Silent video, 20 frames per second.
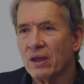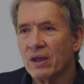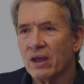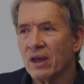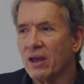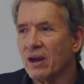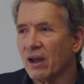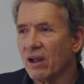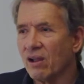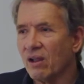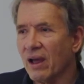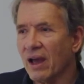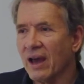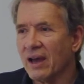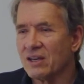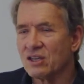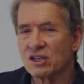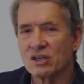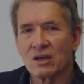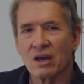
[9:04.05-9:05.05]
in a
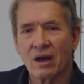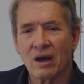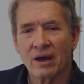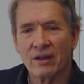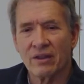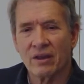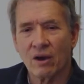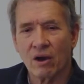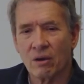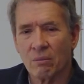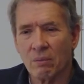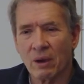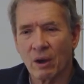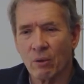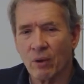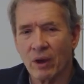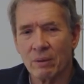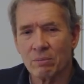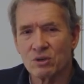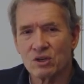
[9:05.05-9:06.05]
class on my
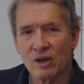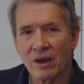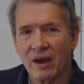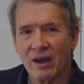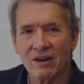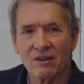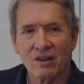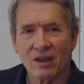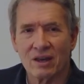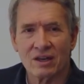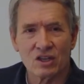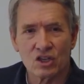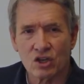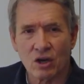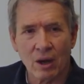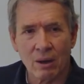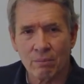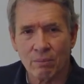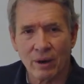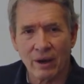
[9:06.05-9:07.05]
website, then
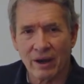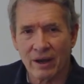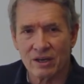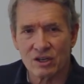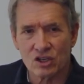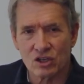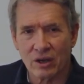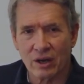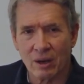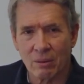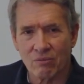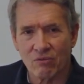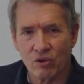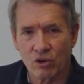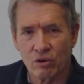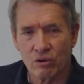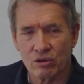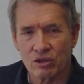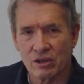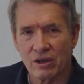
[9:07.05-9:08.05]
stop by and sign up for
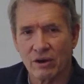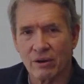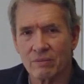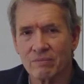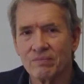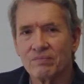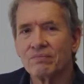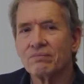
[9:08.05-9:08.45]
the newsletter.